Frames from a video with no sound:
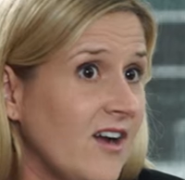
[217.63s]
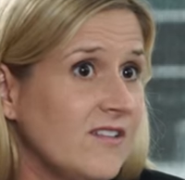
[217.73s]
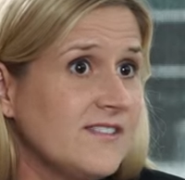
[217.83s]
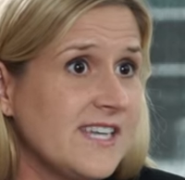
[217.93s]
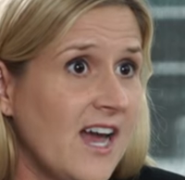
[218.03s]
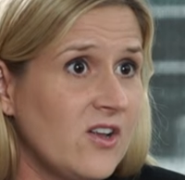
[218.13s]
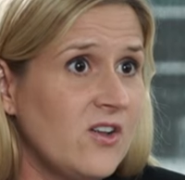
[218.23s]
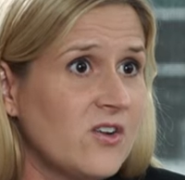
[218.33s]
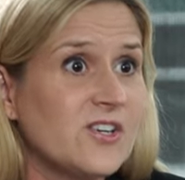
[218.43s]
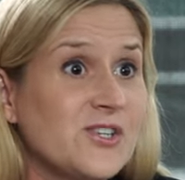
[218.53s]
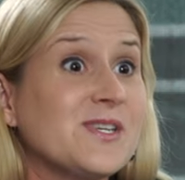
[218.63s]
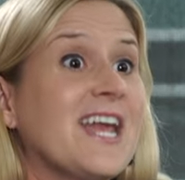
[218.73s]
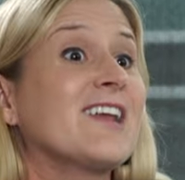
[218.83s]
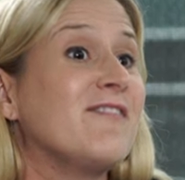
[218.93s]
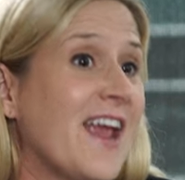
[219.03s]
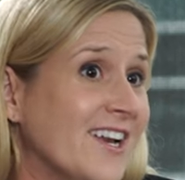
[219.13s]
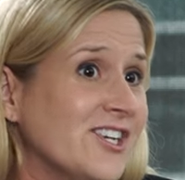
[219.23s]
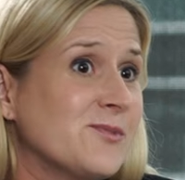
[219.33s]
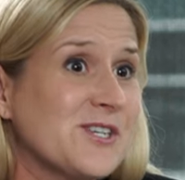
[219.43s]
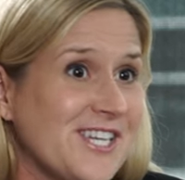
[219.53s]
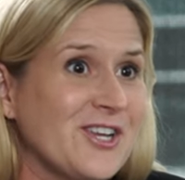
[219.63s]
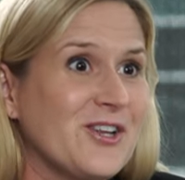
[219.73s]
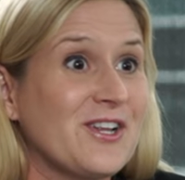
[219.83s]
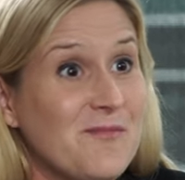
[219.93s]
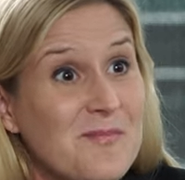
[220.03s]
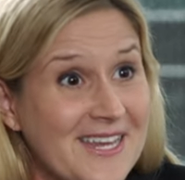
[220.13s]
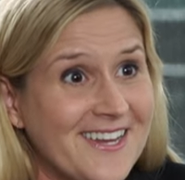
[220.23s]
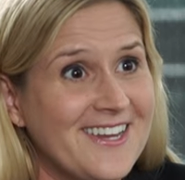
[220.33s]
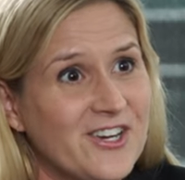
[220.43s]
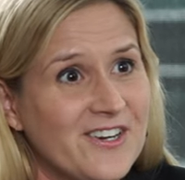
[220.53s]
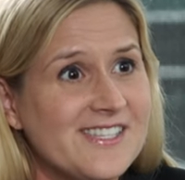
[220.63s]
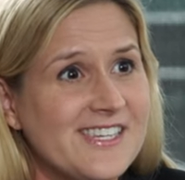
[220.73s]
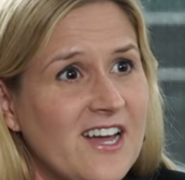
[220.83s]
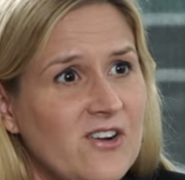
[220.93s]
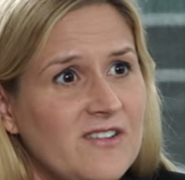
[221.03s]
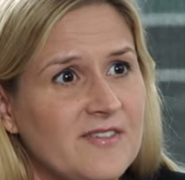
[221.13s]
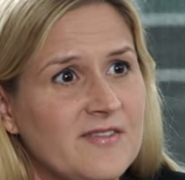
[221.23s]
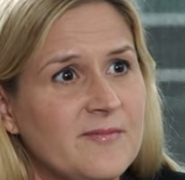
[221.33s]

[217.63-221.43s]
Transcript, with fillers: of Seattle, or do you take advantage particularly of being here in Seattle?